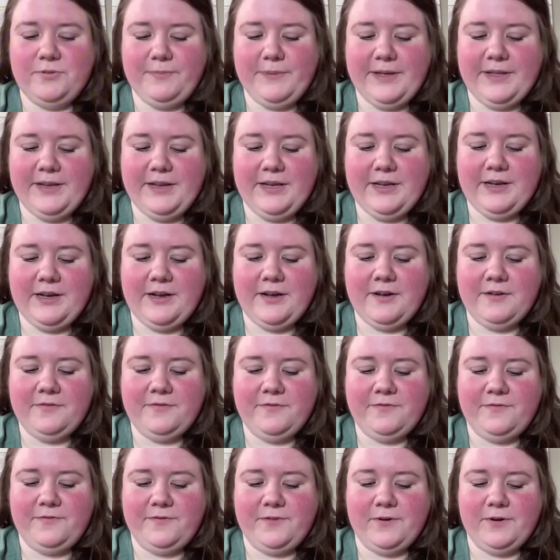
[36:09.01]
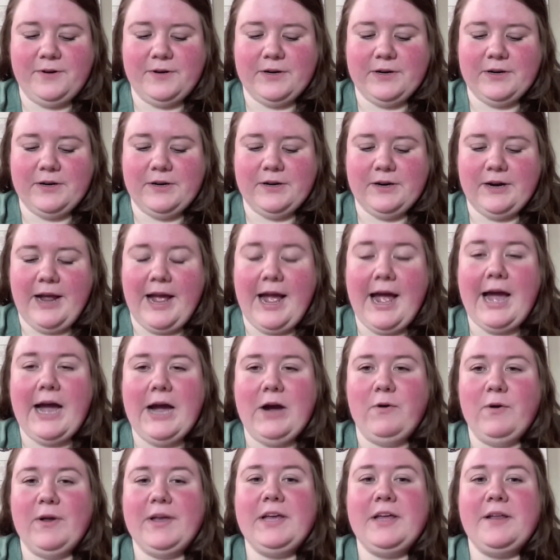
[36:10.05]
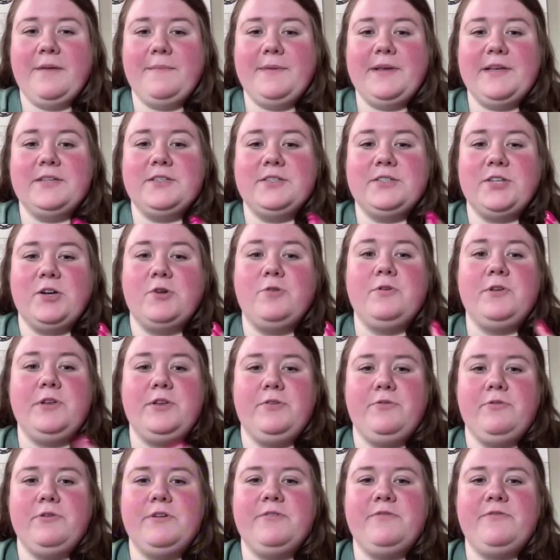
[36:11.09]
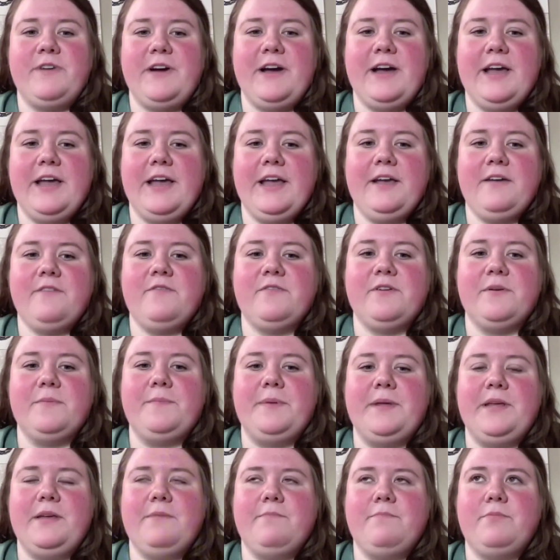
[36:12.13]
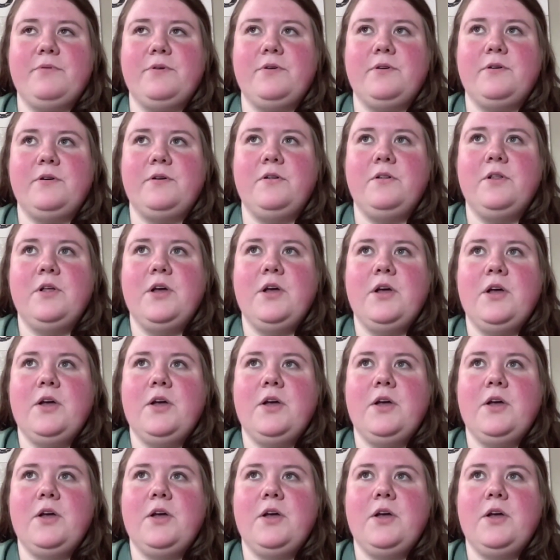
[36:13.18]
media for how it can be so unifying for people